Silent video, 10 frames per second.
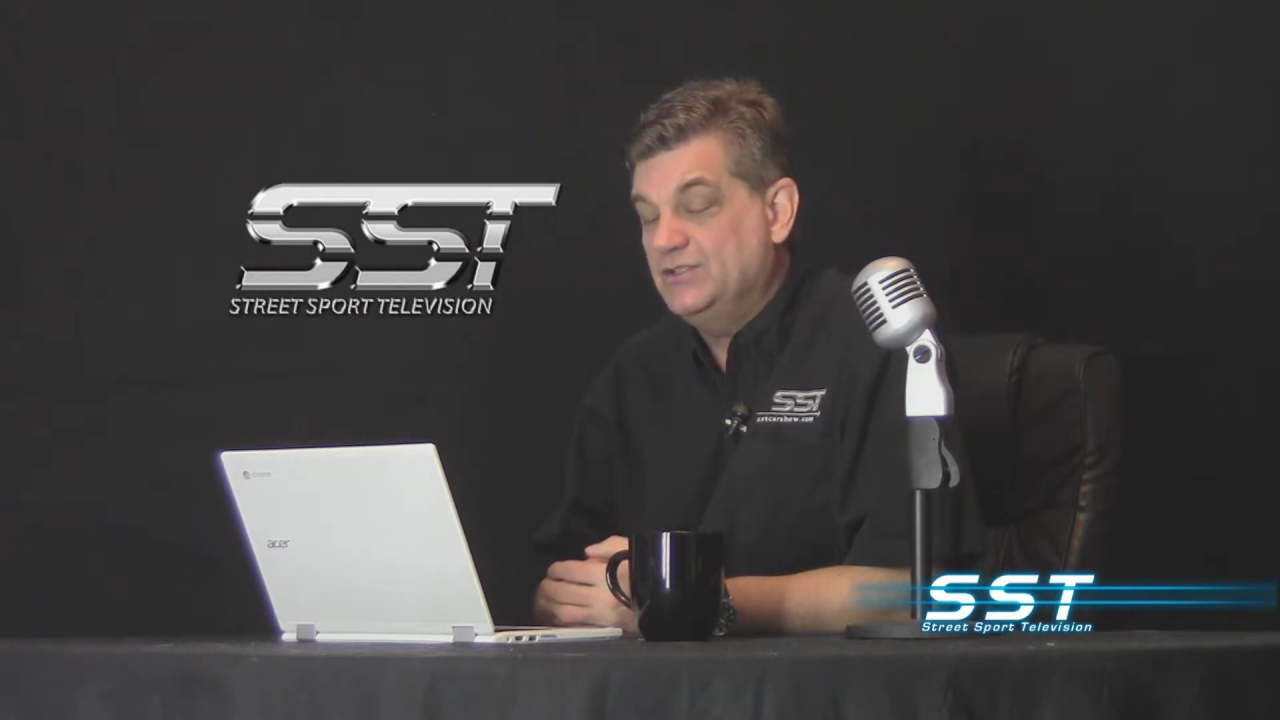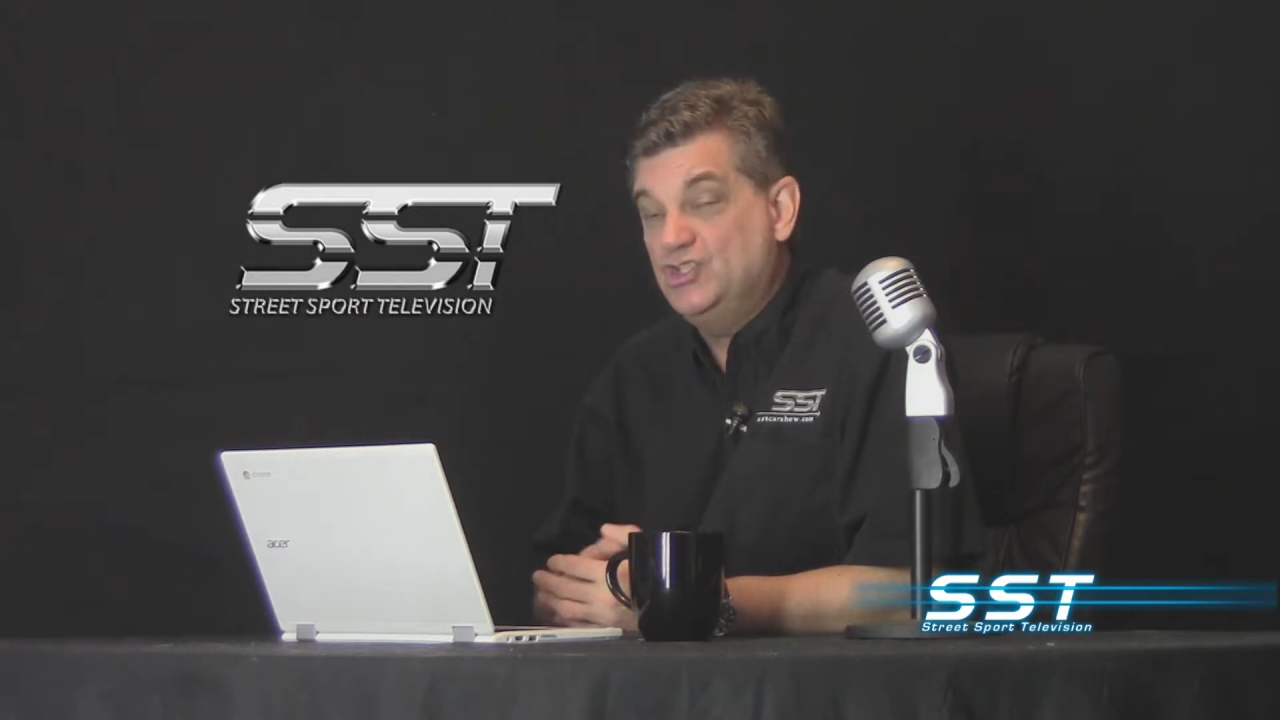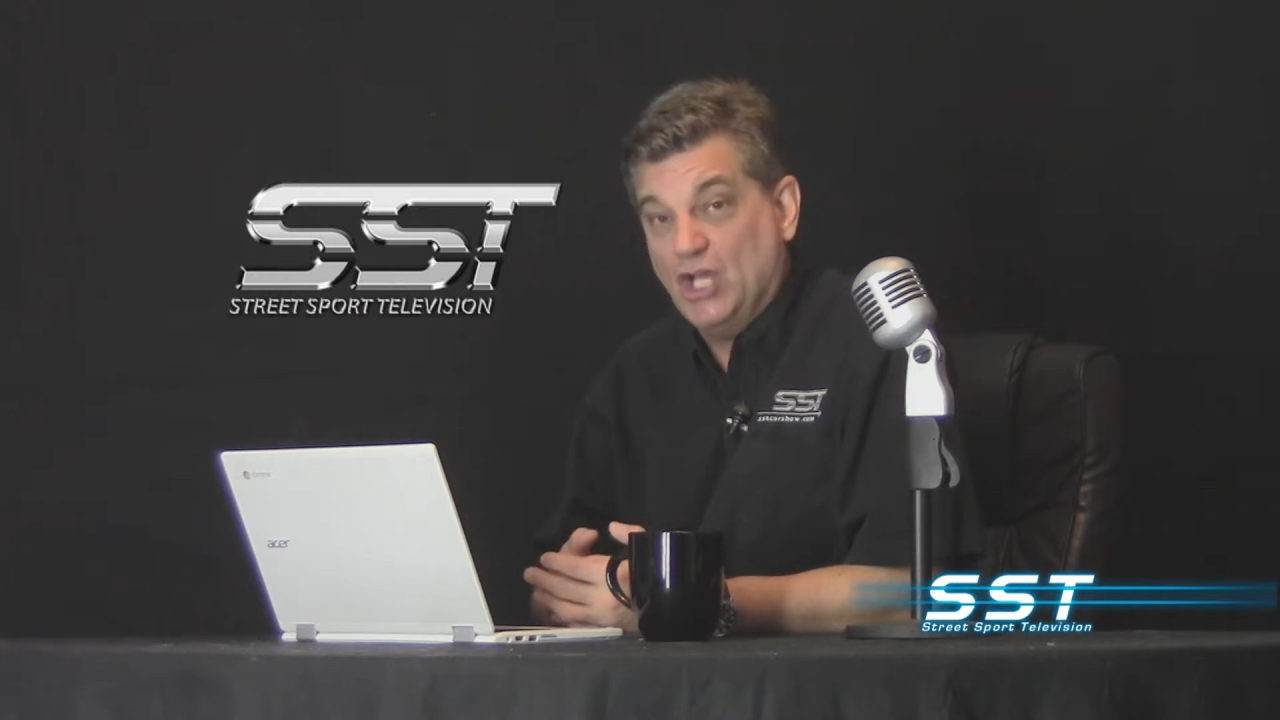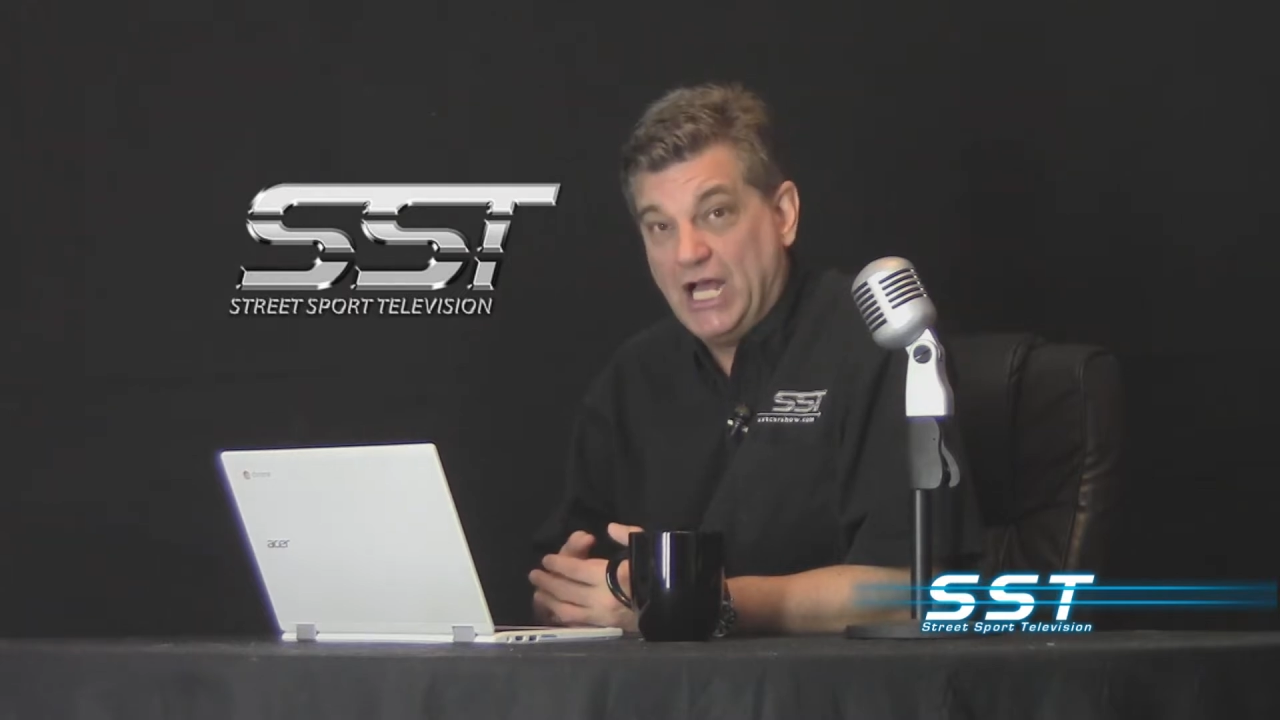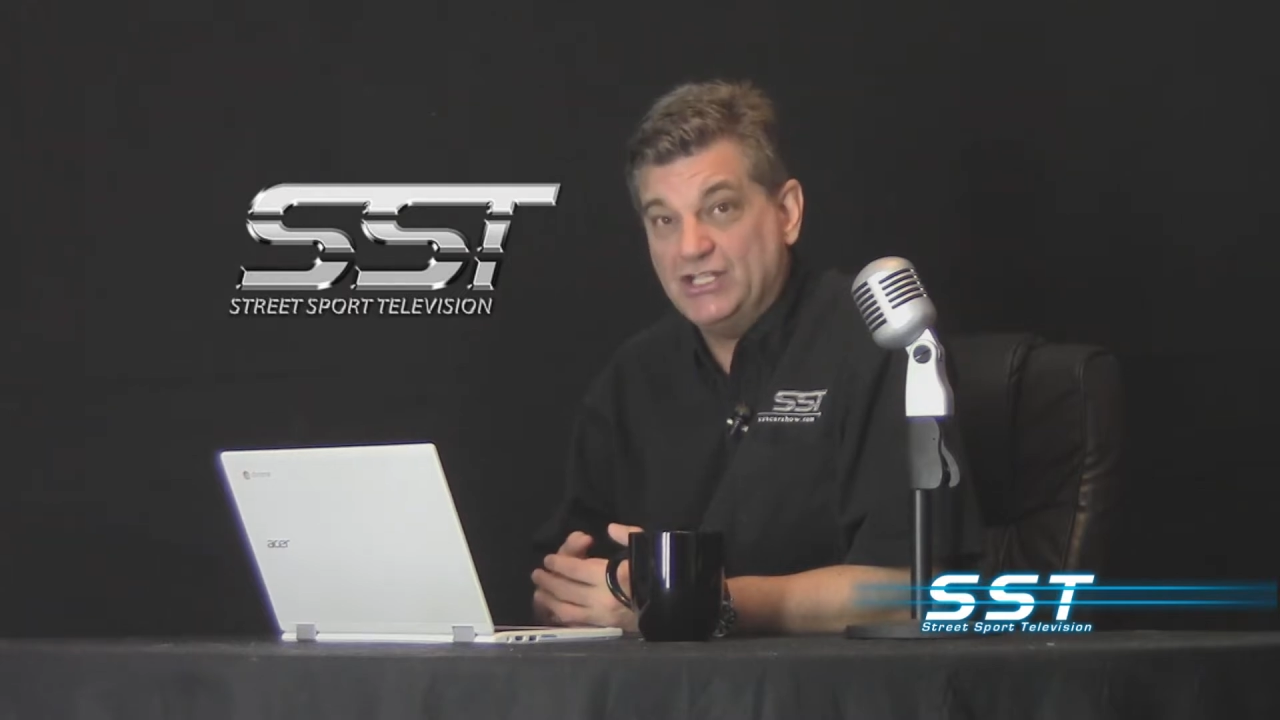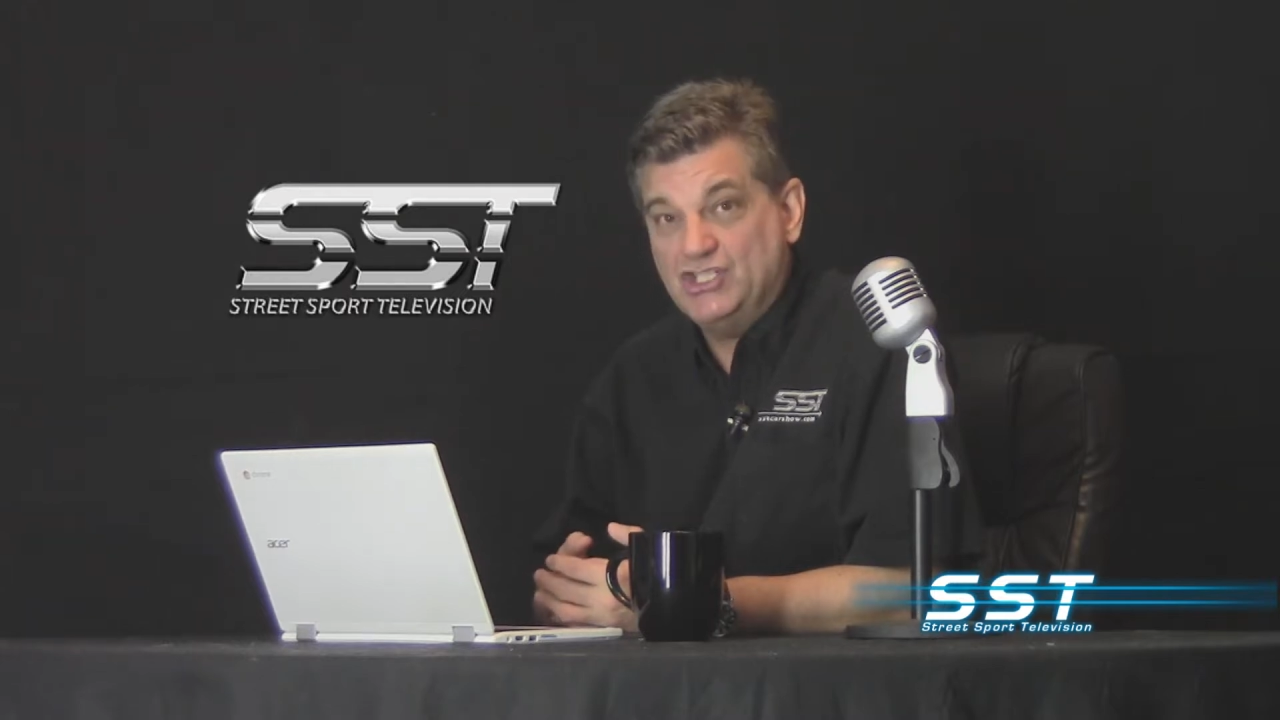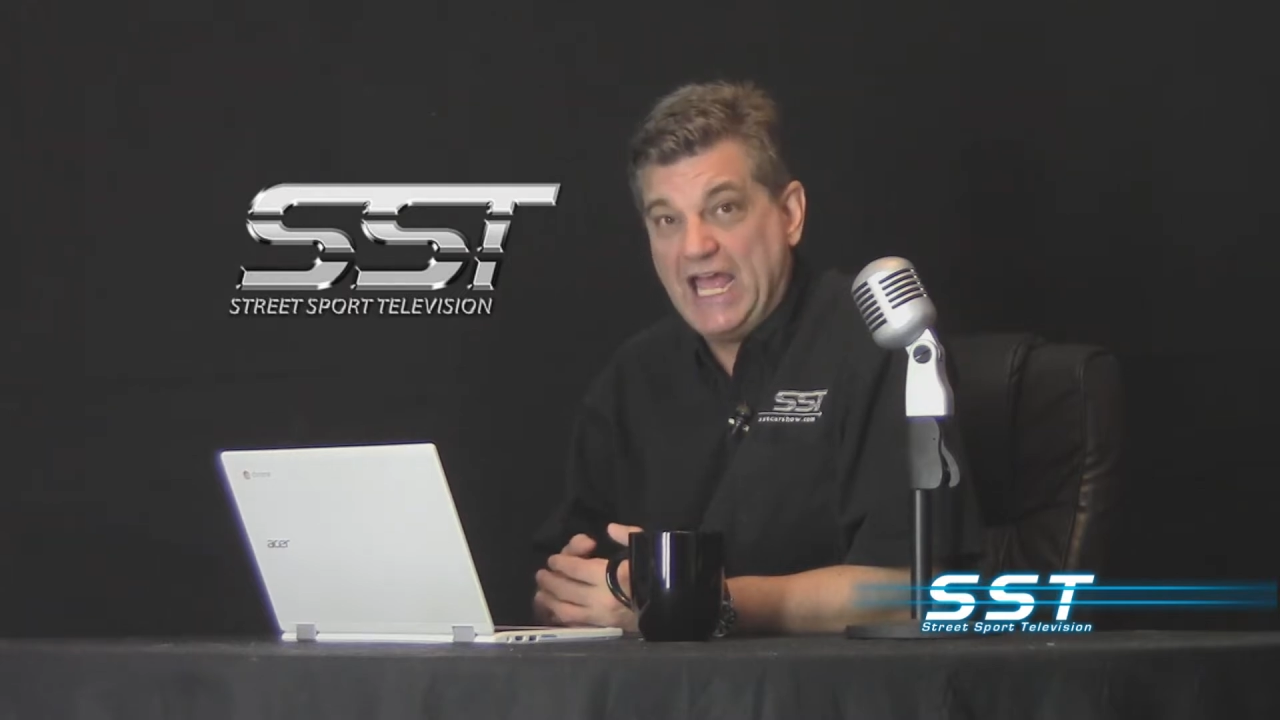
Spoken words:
John